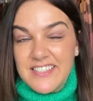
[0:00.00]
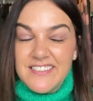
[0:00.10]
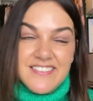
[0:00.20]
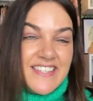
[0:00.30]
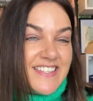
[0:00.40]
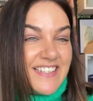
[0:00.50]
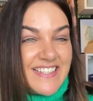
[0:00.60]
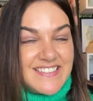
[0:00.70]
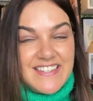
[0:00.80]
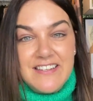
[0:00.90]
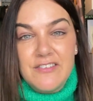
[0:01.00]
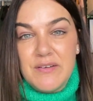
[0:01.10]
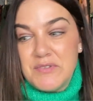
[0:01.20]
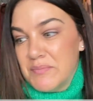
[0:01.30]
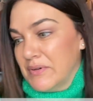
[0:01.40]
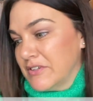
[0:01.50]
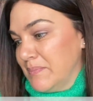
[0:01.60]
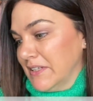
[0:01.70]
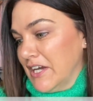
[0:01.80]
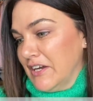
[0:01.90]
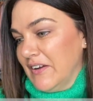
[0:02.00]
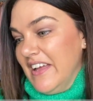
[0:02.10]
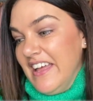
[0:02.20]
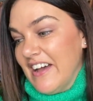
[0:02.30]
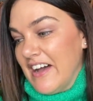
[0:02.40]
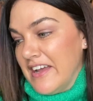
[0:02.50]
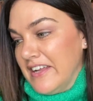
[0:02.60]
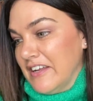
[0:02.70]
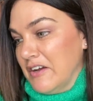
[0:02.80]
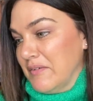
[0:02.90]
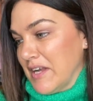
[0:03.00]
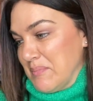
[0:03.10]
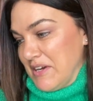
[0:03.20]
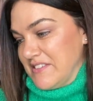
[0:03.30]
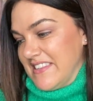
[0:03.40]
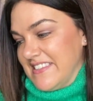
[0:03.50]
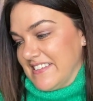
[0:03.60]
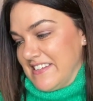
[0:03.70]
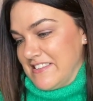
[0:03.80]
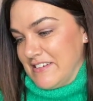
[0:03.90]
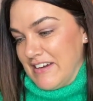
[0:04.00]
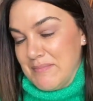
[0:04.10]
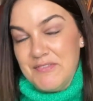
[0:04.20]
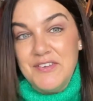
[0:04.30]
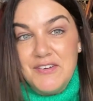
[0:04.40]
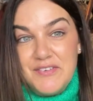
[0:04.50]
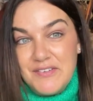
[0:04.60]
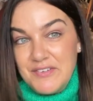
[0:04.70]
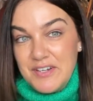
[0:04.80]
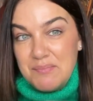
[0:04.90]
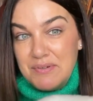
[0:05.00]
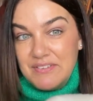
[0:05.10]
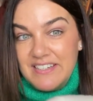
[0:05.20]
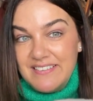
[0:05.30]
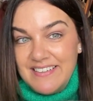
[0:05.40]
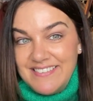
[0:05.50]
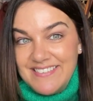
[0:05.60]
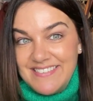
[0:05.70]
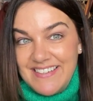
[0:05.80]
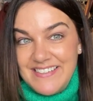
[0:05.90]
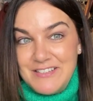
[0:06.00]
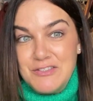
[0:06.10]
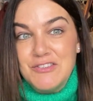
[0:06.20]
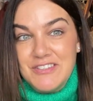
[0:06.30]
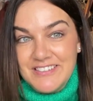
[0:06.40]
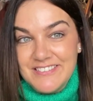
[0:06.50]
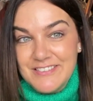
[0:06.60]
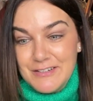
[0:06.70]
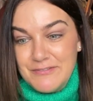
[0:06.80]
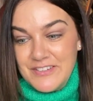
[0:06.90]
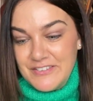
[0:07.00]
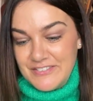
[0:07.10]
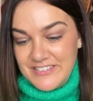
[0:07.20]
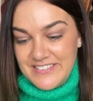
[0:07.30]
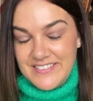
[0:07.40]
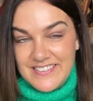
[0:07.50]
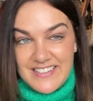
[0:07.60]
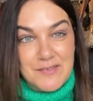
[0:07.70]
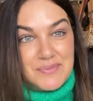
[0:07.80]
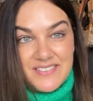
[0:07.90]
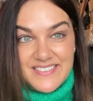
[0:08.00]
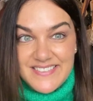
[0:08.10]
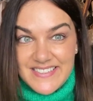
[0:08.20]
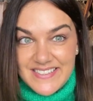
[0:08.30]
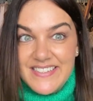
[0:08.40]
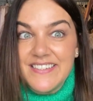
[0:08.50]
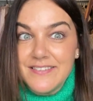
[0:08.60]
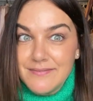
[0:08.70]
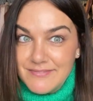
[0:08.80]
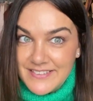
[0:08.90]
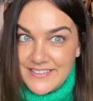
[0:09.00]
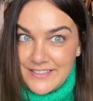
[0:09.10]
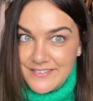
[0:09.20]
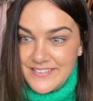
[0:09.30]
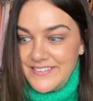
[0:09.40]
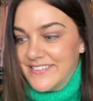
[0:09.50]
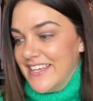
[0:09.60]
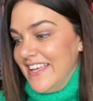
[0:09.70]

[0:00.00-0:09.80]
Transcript: So you'll see the links in the description box below. I know when I posted this on Instagram, a few of you have already bought it and just said it's so soft and gorgeous, and the pricing is really good.